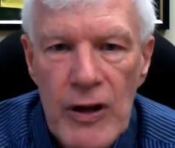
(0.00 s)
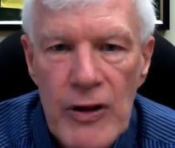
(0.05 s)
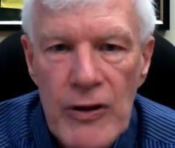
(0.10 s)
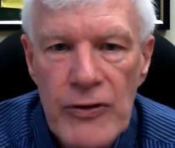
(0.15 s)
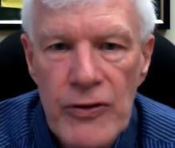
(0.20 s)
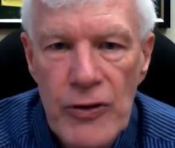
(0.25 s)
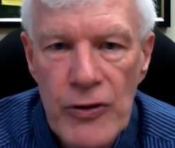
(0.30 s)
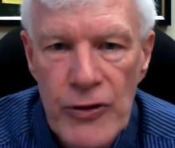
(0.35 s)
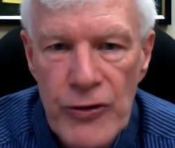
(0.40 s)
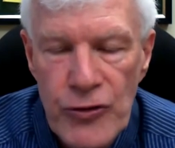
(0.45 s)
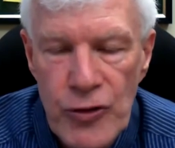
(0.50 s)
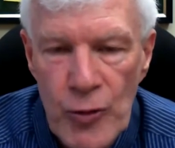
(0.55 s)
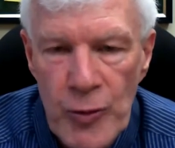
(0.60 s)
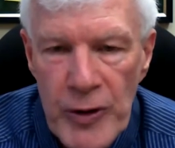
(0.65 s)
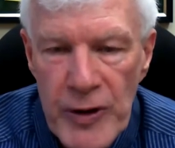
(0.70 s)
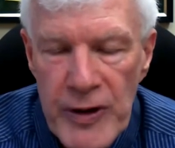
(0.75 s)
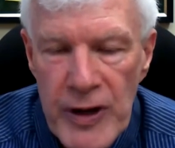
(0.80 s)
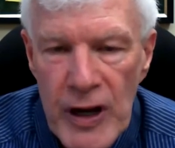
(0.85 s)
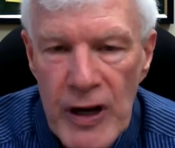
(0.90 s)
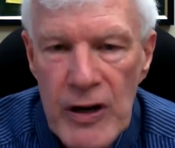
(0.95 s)
So the
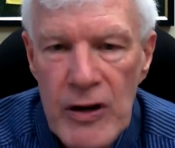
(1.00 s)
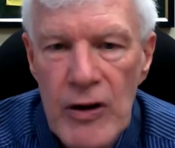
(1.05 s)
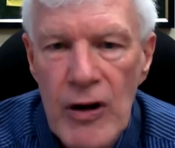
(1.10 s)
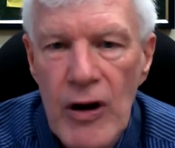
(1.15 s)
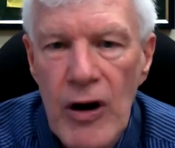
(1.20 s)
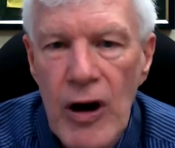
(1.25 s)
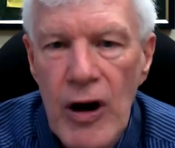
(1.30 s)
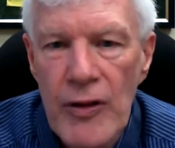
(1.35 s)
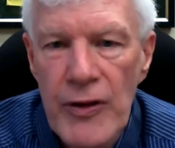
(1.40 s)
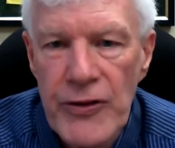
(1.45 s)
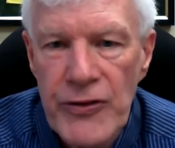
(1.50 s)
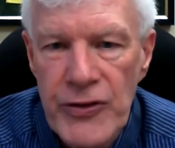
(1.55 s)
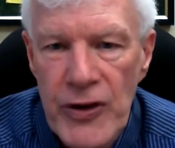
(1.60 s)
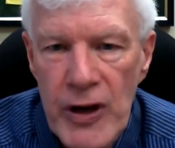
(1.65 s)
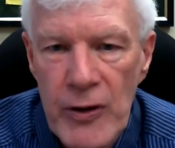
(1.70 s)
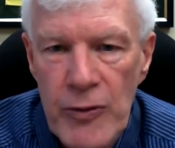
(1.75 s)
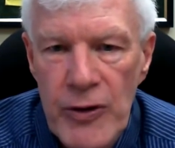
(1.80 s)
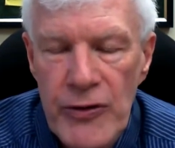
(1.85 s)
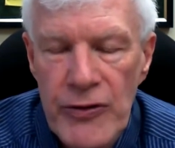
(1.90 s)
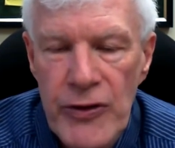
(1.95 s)
superintendent on the
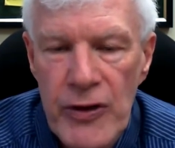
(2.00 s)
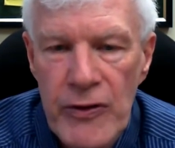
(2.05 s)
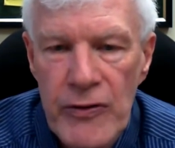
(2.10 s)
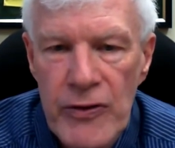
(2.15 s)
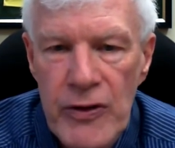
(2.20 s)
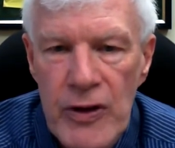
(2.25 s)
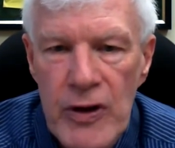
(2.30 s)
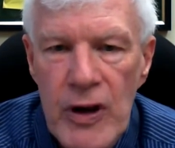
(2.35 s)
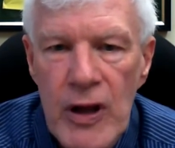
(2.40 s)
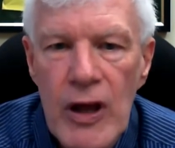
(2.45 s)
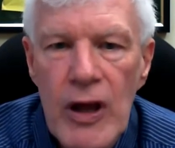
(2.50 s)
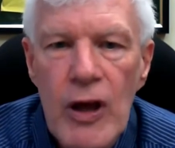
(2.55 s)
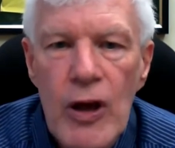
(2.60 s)
site receives it.